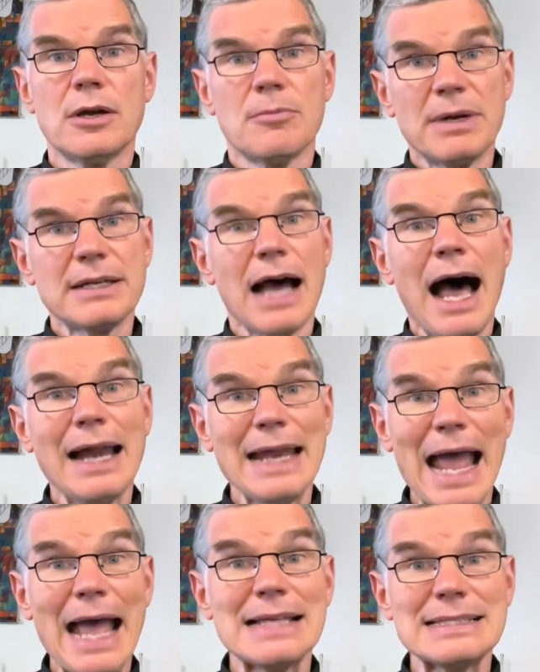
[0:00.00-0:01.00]
But God
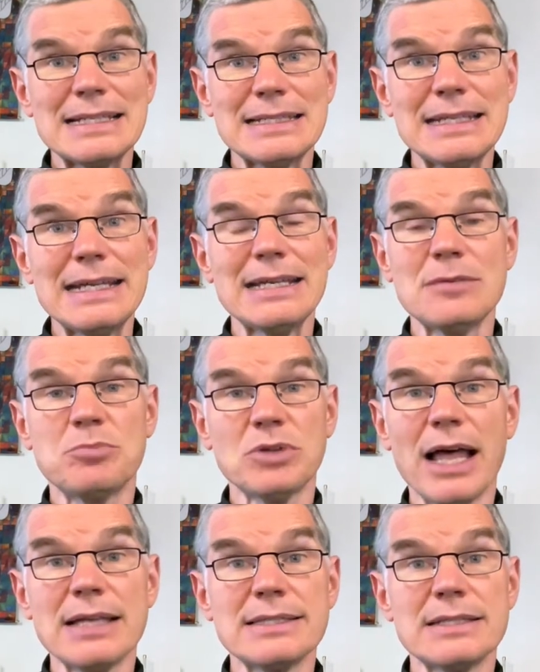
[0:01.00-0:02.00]
has indeed
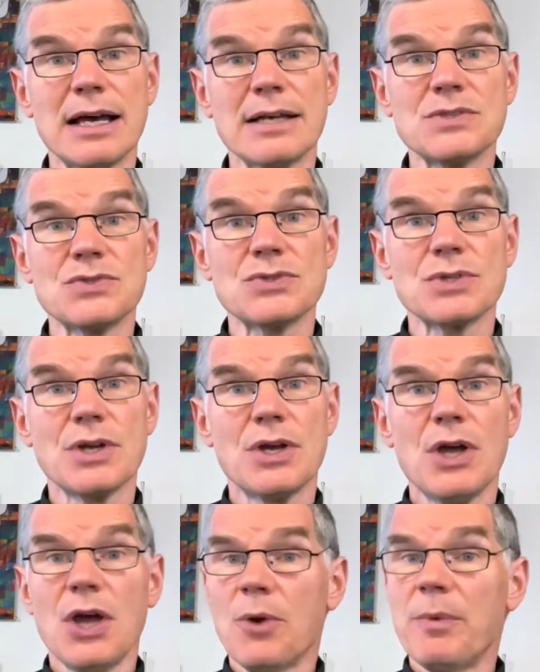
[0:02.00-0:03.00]
blessed us.
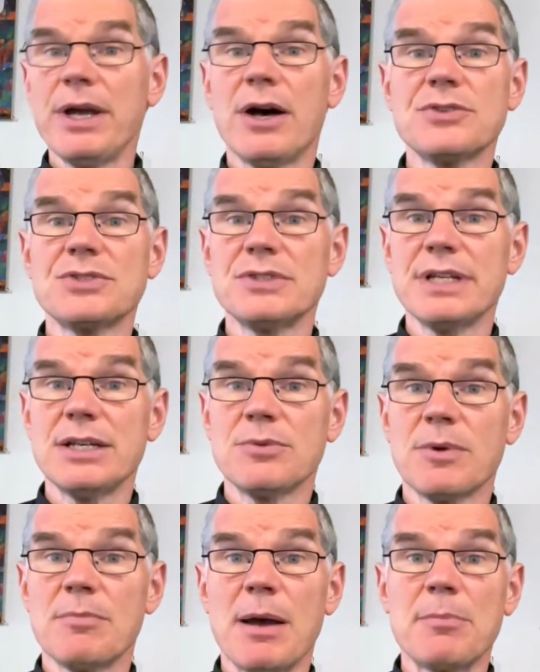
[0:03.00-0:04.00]
We also need to
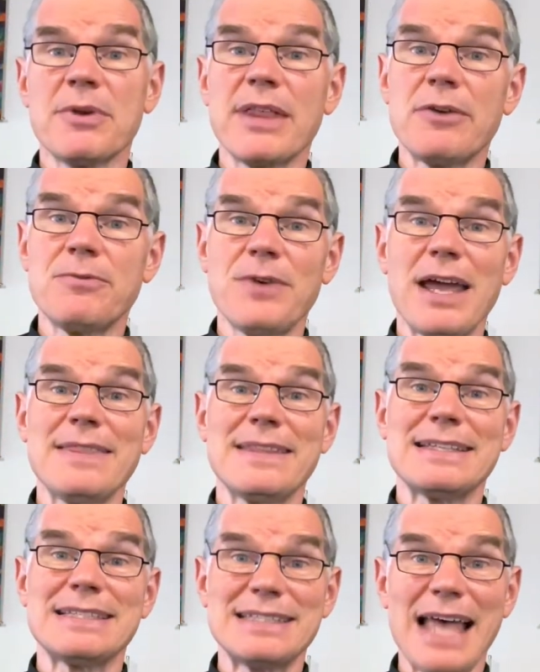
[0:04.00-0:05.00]
remember that faith
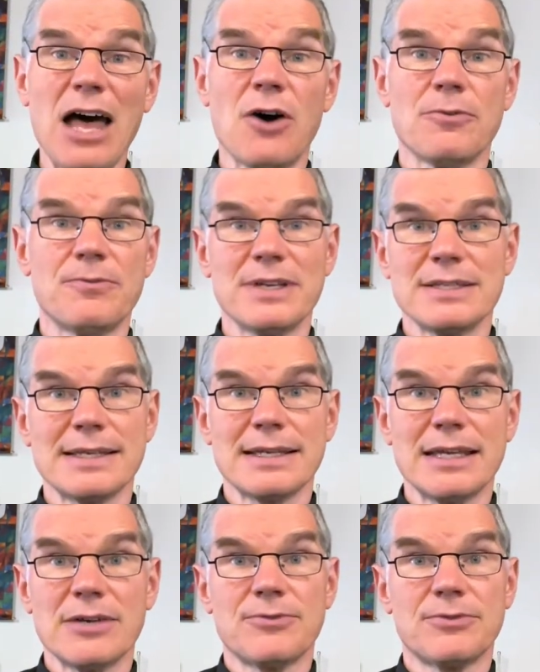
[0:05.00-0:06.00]
itself is a
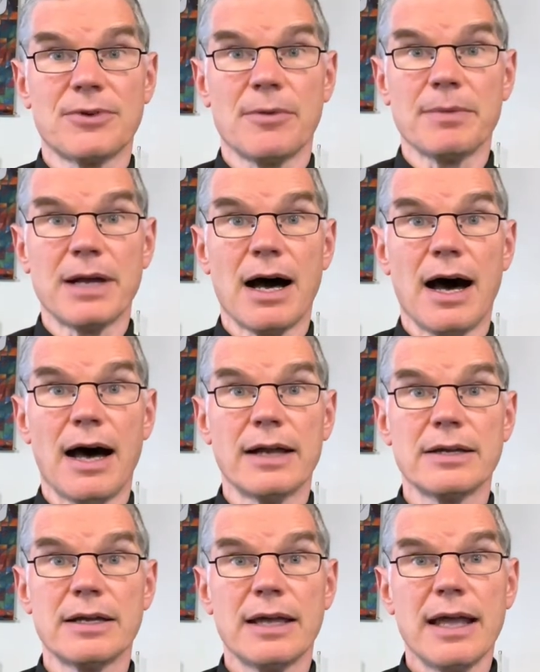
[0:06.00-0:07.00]
gift from
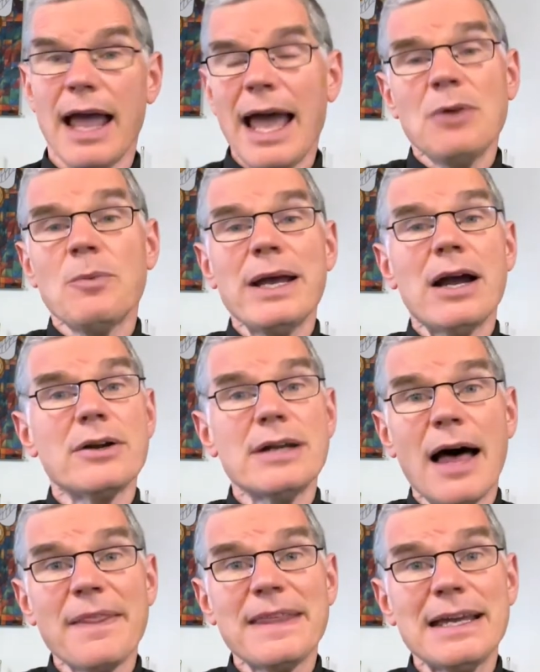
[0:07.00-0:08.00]
God. And we are
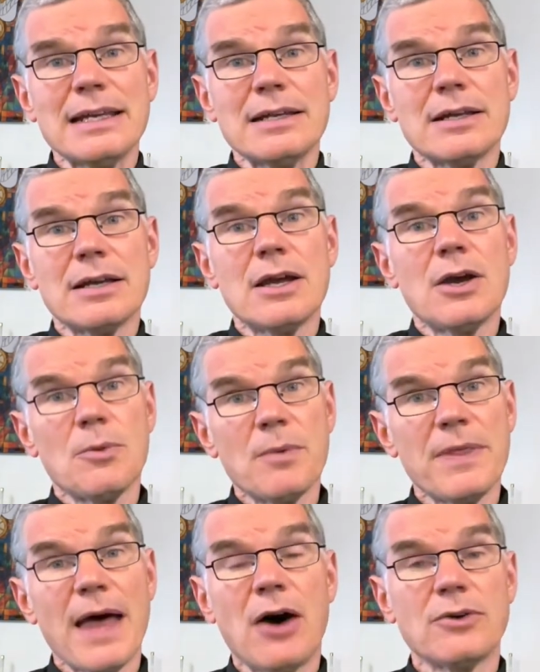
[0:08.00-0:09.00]
nothing
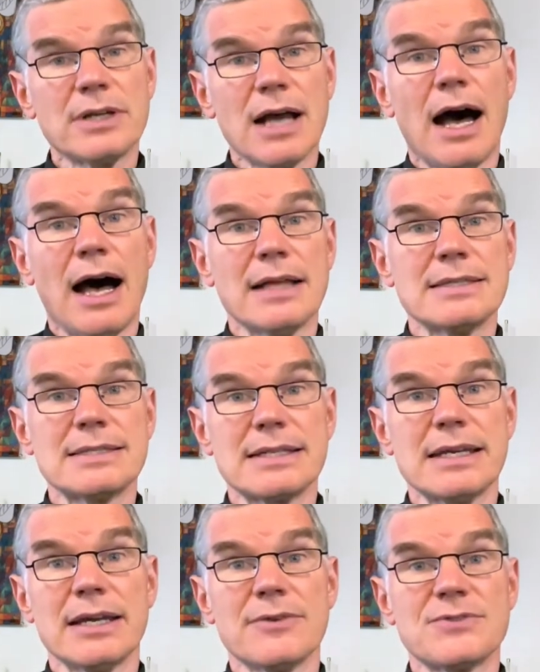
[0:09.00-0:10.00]
without God's
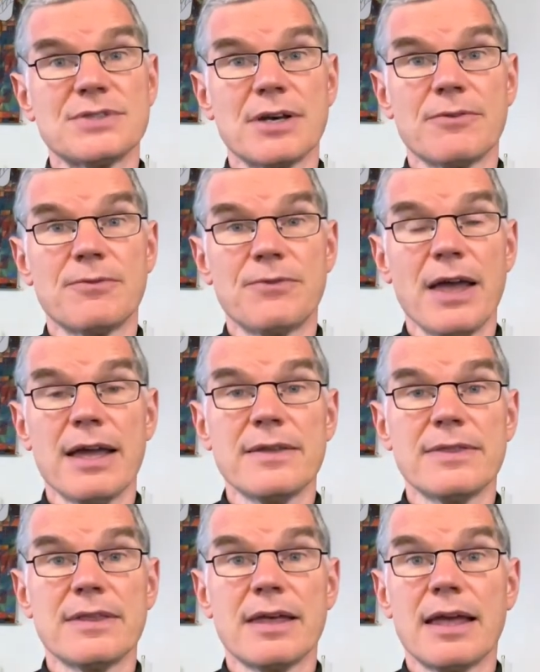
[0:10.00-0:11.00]
gifts of
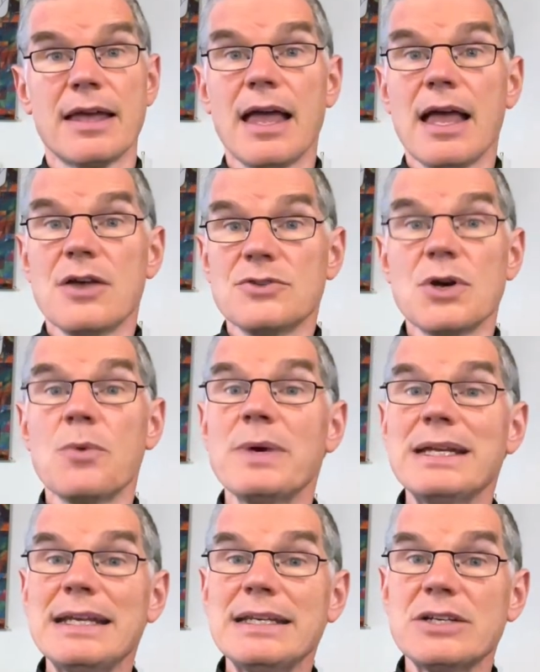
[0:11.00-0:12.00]
faith. So
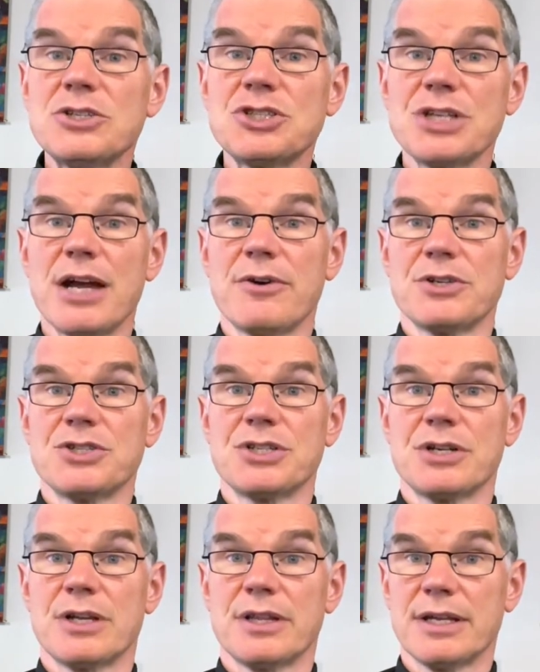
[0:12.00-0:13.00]
we need to
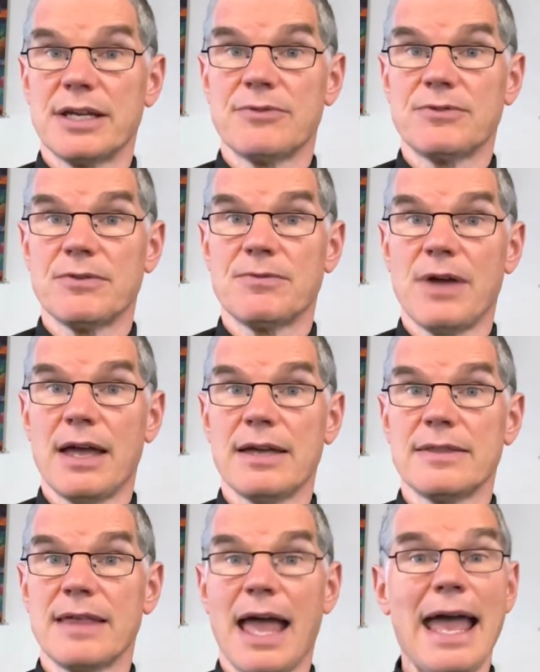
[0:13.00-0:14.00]
cherish the gift of
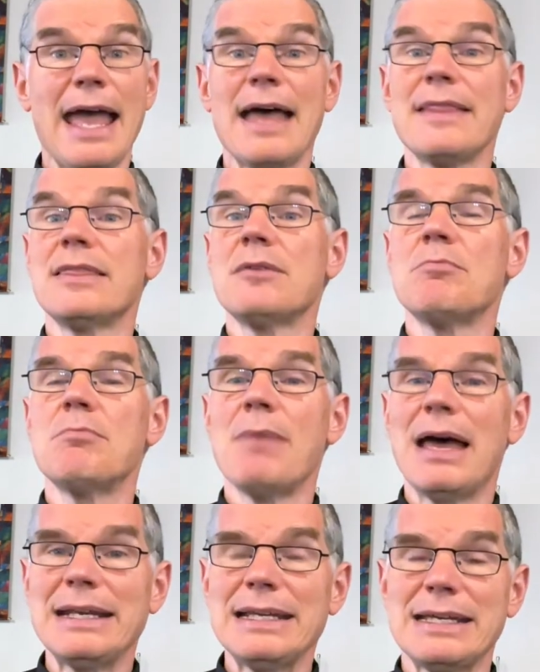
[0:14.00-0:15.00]
faith, and the
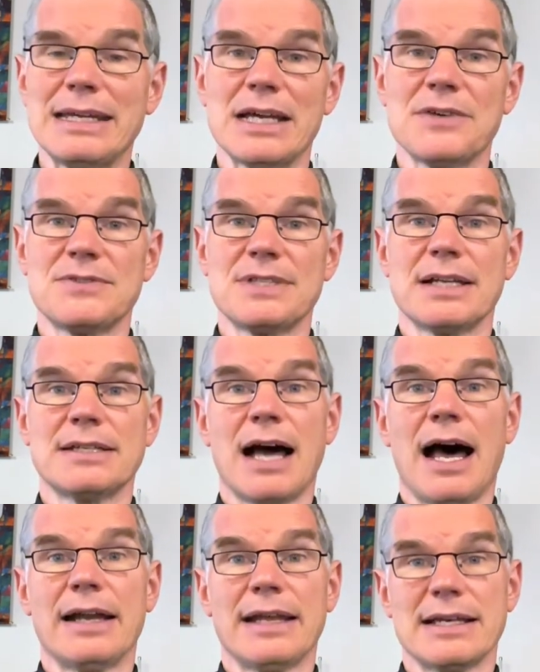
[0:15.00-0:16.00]
many gifts that
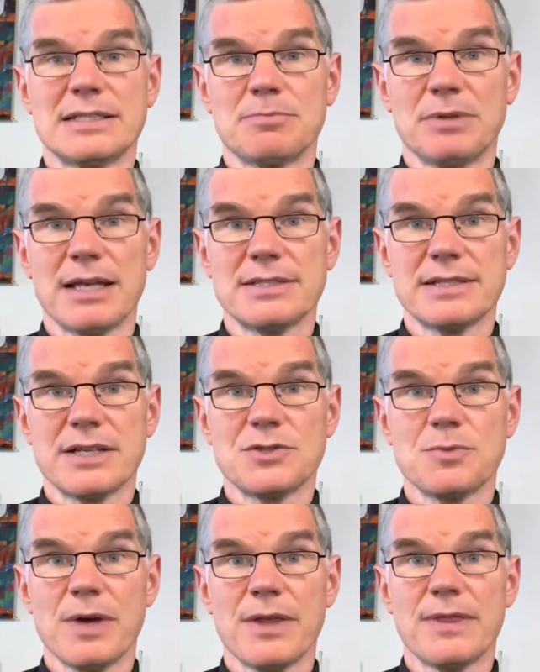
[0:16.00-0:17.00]
God has blessed
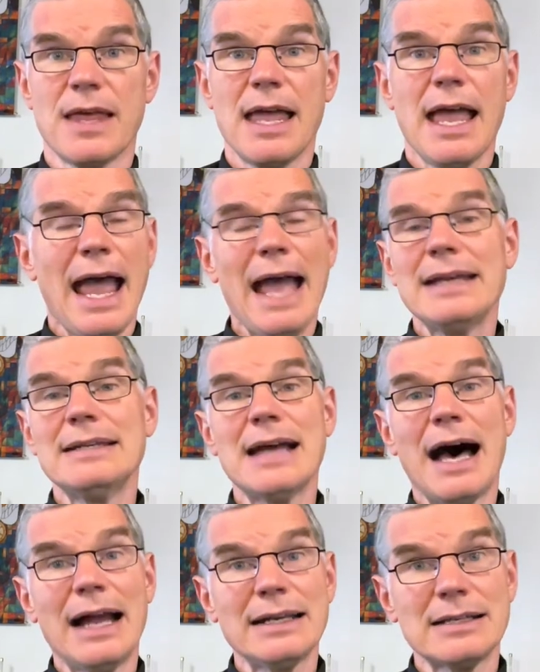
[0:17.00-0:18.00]
us with, and
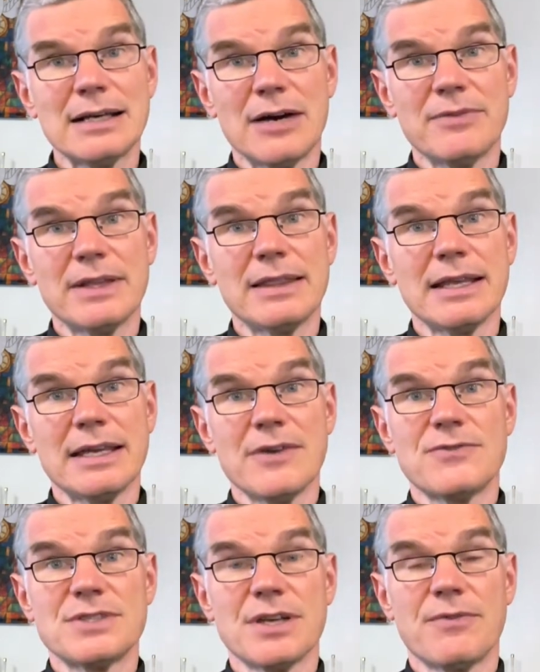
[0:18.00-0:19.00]
not covet the
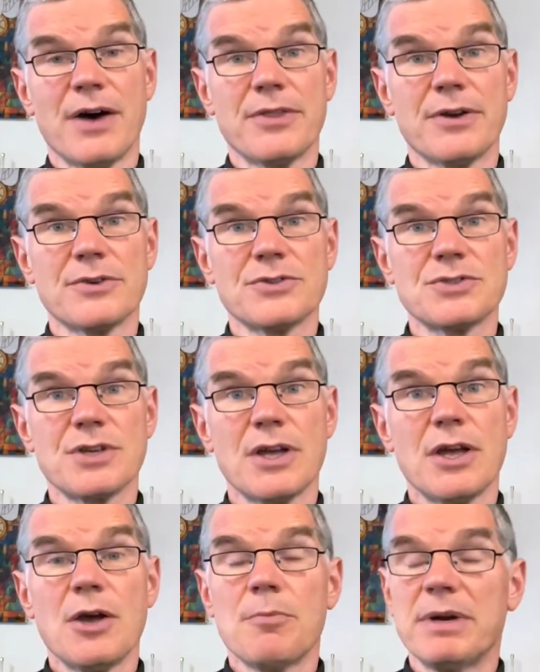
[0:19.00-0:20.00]
gifts of
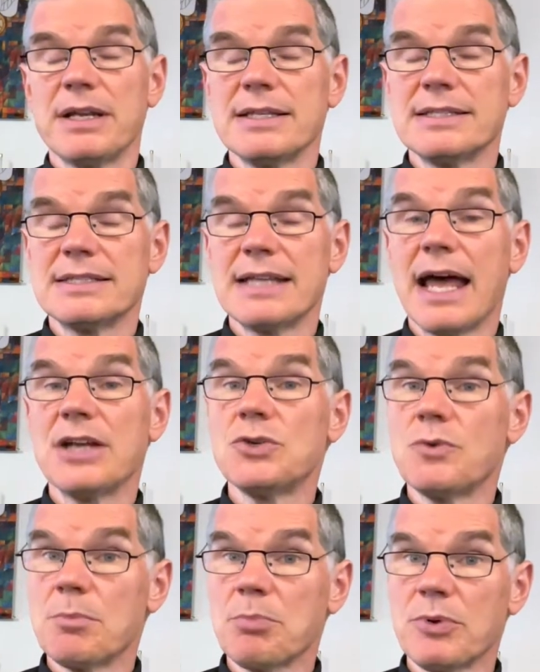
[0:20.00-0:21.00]
others, but instead
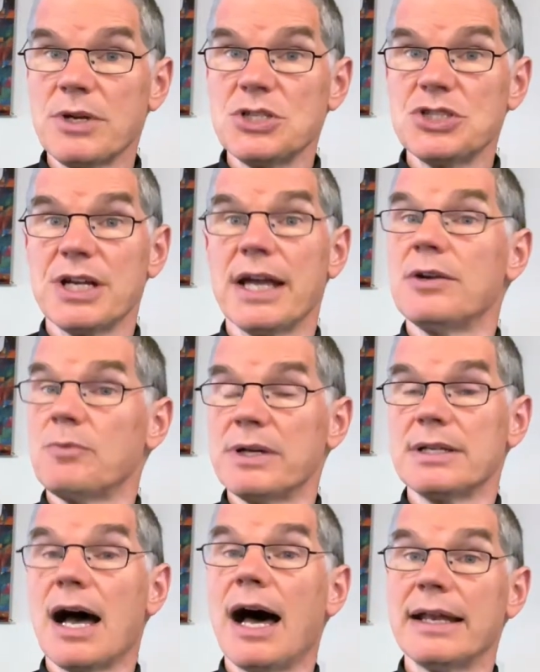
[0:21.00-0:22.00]
to appreciate
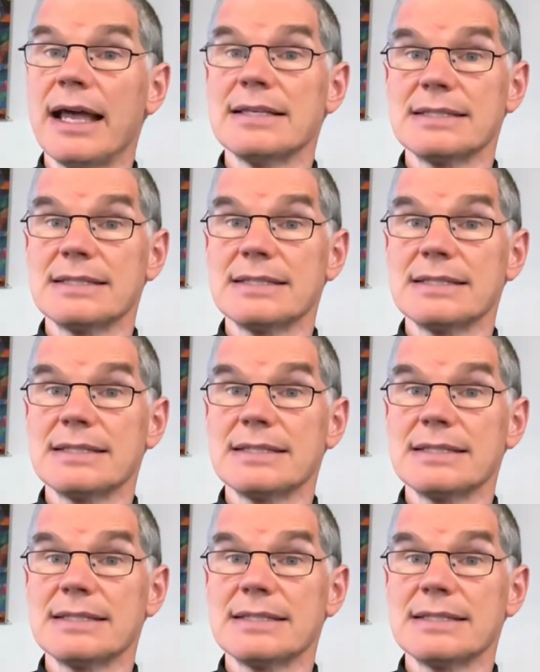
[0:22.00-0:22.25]
what God has